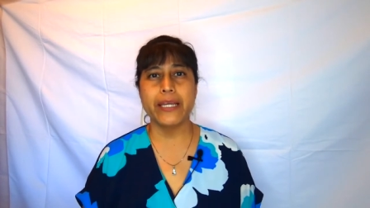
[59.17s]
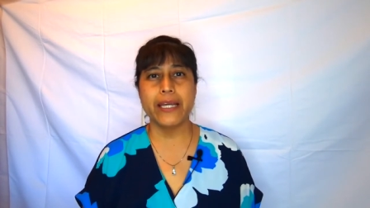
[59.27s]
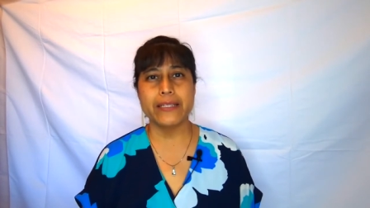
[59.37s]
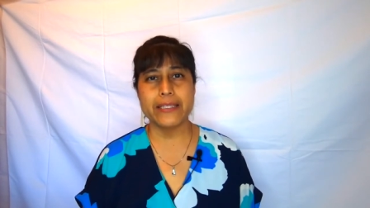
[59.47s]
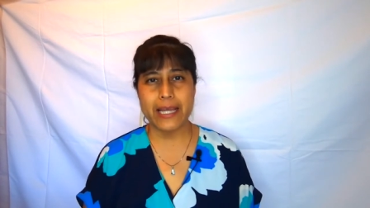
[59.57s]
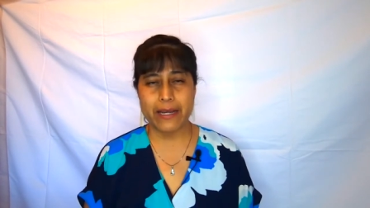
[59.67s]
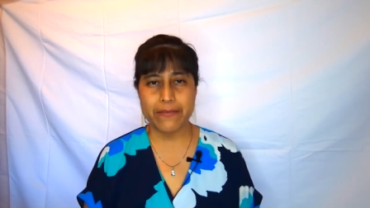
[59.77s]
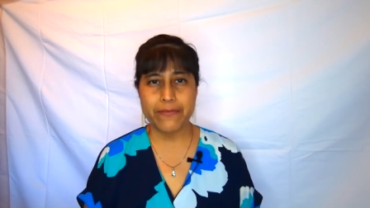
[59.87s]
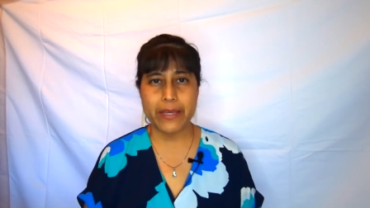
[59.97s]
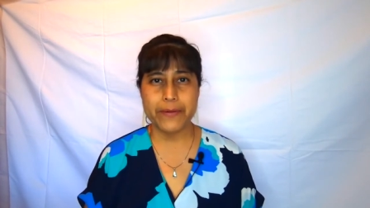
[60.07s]
and Santa
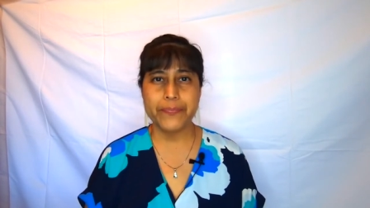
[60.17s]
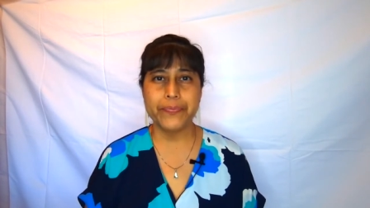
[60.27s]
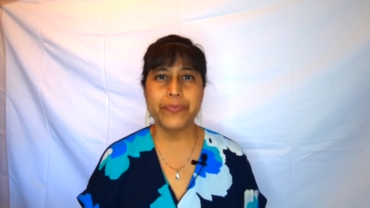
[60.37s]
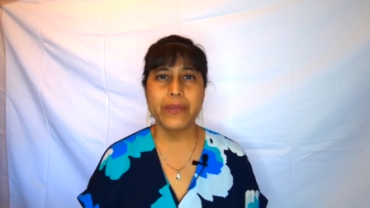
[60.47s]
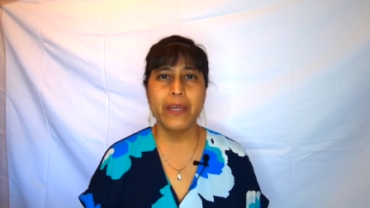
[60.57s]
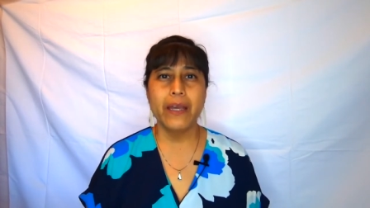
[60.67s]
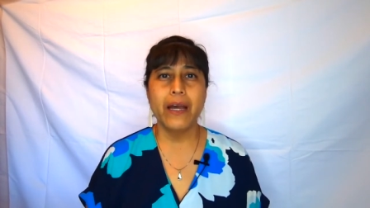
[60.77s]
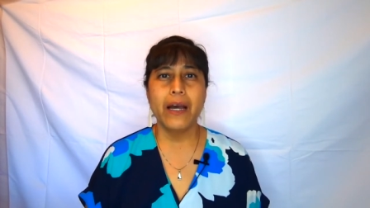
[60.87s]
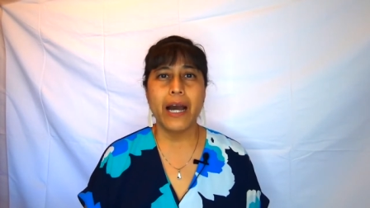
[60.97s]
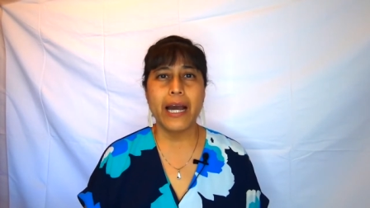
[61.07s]
Fe.
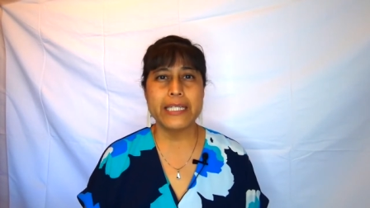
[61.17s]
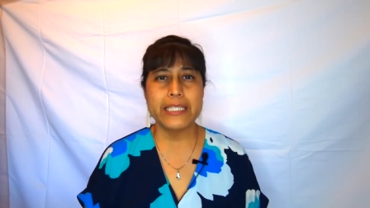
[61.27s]
I